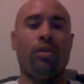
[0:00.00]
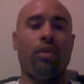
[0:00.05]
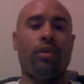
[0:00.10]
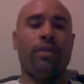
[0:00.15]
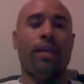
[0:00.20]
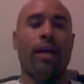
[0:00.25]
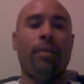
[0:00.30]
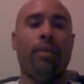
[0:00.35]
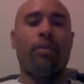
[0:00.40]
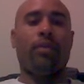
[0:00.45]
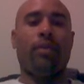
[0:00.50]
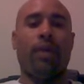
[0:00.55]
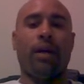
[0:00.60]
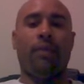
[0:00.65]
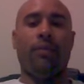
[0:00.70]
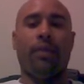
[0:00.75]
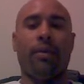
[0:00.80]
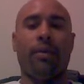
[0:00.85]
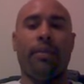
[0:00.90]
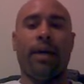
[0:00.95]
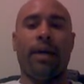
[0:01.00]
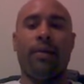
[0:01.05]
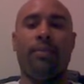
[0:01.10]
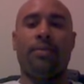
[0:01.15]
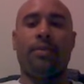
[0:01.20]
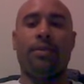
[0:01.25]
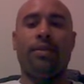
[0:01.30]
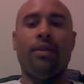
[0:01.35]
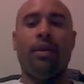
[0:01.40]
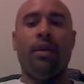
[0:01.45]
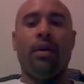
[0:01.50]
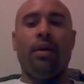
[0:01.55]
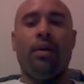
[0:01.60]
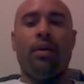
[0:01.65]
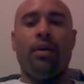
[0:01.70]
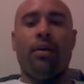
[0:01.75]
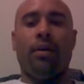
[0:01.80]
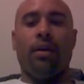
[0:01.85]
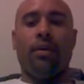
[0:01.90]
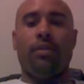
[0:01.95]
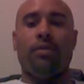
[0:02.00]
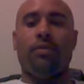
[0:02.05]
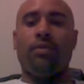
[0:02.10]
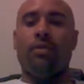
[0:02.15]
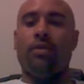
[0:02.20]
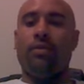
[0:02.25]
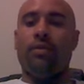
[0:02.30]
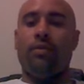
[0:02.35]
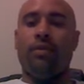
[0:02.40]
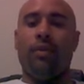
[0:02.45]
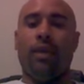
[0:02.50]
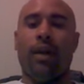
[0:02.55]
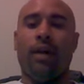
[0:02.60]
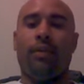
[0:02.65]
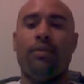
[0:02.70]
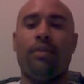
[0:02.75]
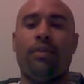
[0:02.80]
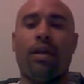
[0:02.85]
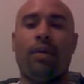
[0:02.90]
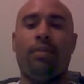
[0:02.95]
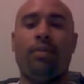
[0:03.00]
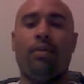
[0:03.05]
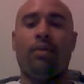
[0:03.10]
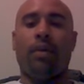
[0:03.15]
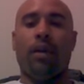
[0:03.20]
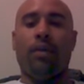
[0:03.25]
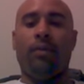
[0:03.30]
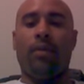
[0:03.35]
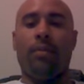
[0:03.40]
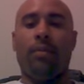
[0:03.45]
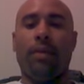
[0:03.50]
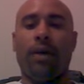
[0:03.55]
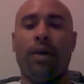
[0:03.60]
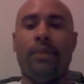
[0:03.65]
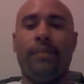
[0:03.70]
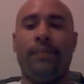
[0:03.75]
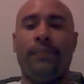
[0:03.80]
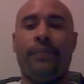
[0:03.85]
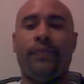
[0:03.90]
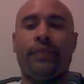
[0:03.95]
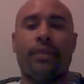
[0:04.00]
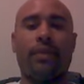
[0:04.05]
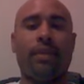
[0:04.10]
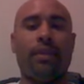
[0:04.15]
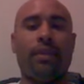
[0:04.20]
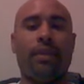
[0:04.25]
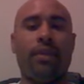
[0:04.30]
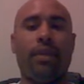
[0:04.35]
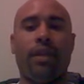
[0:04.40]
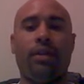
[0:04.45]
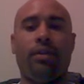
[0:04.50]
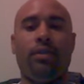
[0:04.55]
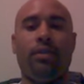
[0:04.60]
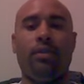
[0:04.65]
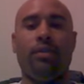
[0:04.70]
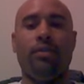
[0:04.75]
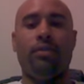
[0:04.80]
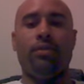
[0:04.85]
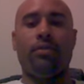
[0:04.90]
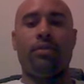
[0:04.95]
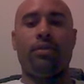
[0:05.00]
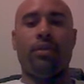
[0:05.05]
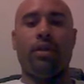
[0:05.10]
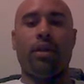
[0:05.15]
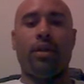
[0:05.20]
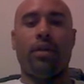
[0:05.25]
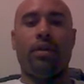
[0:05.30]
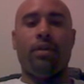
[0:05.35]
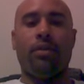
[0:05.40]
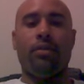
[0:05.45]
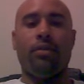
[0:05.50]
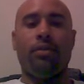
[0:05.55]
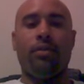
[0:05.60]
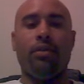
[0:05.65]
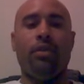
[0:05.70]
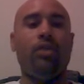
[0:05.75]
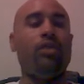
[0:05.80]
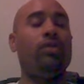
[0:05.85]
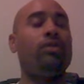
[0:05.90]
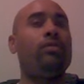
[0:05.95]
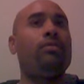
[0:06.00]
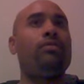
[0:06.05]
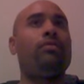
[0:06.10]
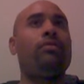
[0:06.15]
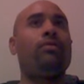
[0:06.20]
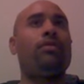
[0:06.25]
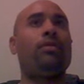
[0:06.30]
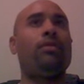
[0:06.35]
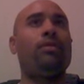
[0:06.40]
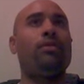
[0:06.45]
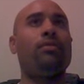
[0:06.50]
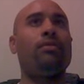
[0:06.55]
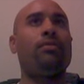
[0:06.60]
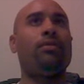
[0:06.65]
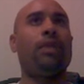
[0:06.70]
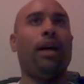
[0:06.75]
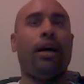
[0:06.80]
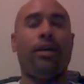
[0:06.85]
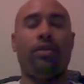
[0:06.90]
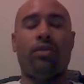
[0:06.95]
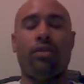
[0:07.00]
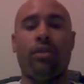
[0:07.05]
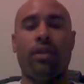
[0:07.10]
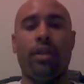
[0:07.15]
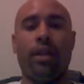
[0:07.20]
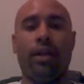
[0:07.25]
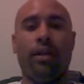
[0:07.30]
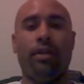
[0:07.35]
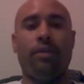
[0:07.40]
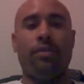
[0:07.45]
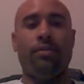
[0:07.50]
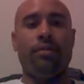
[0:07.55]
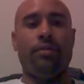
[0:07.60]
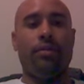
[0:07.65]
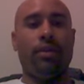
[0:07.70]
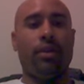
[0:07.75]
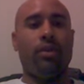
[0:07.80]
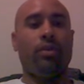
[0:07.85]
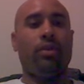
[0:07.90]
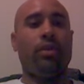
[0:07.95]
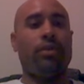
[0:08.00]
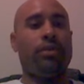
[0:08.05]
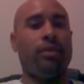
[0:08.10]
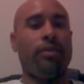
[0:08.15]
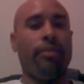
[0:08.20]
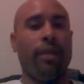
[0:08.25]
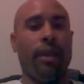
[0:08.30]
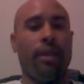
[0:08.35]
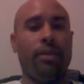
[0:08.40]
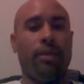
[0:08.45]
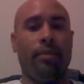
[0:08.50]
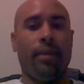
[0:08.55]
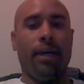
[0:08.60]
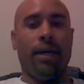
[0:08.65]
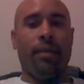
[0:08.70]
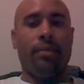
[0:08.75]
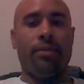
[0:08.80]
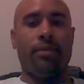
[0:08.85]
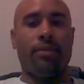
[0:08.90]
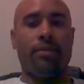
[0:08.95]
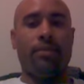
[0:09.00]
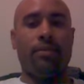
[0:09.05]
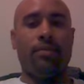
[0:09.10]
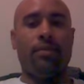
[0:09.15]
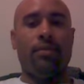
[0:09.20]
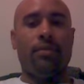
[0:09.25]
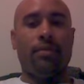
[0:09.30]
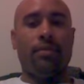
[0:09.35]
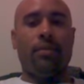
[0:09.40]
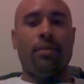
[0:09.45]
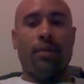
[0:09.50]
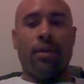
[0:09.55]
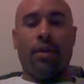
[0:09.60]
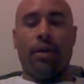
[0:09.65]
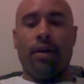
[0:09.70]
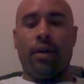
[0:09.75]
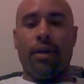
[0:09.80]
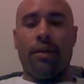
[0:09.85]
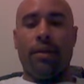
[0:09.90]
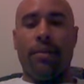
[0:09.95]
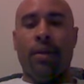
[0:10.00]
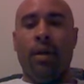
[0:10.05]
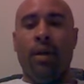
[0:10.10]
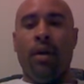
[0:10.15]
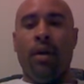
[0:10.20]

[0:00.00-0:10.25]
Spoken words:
on topographic maps. All right, so if you have a topographic map, they're used. You use contour lines in order to make the maps. All right,